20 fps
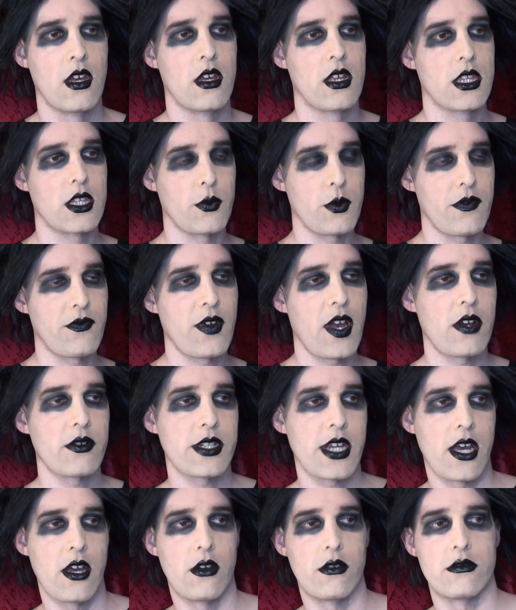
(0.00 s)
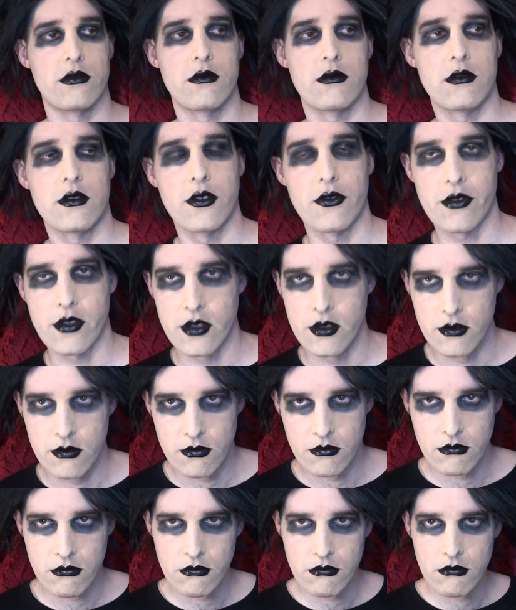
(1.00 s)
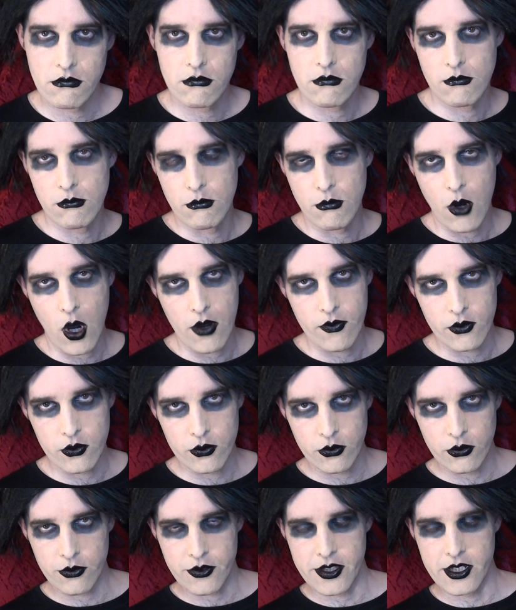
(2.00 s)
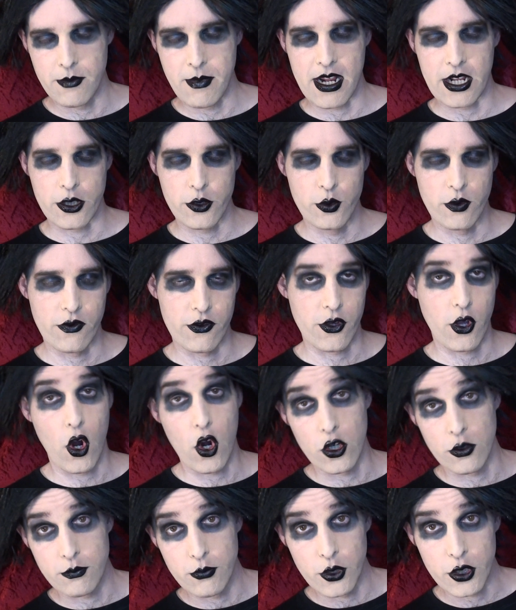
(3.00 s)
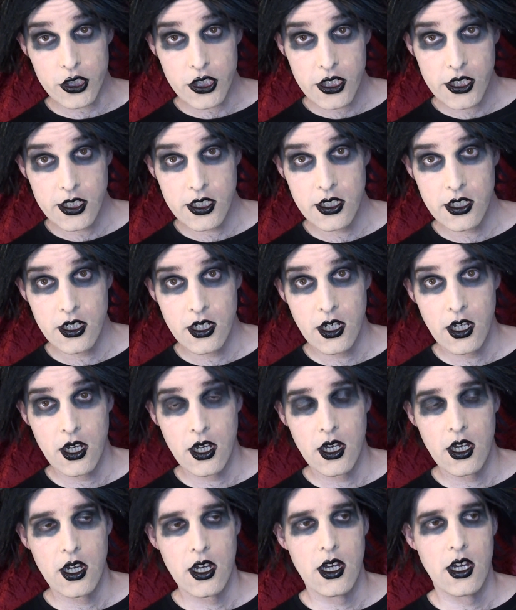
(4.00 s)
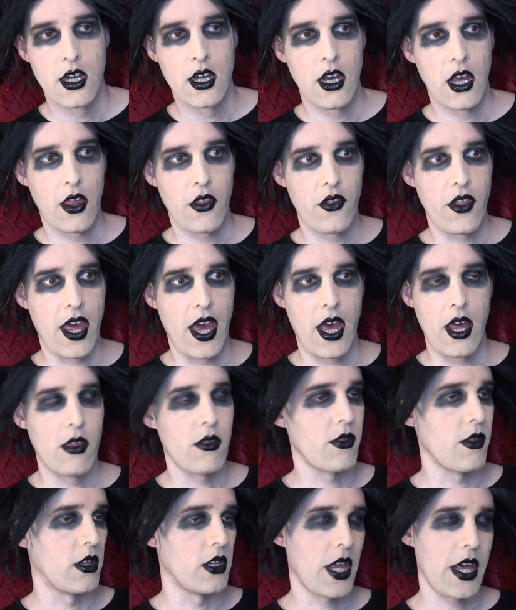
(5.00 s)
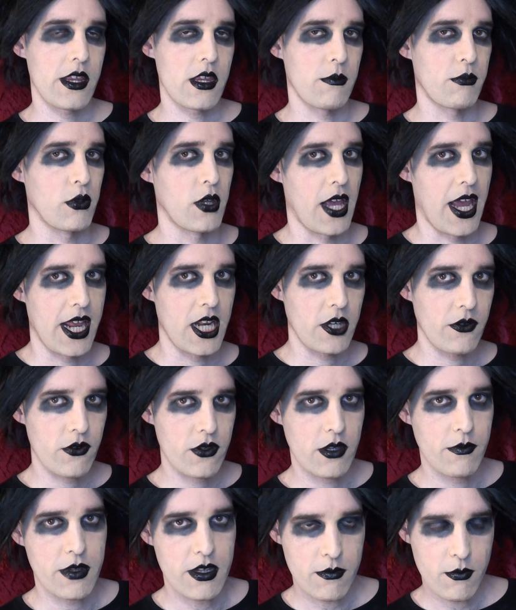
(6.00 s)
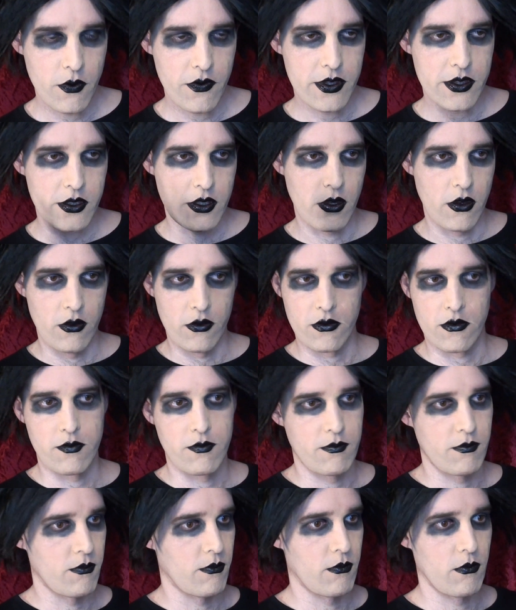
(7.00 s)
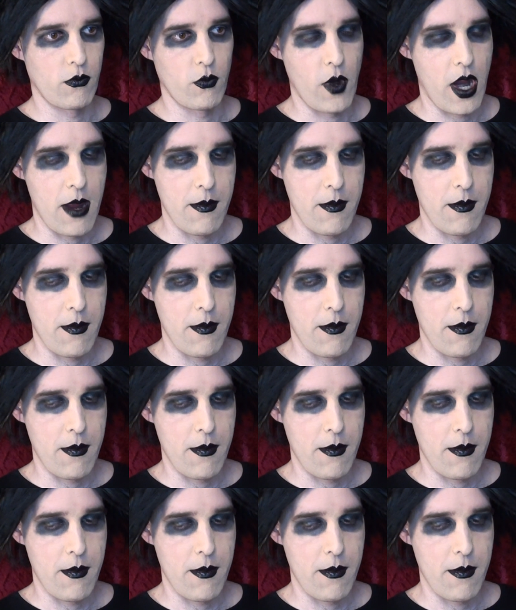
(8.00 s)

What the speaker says: So we found out there's a Marvel Cinematic Universe art book that a lot of the planning for some of these movies goes way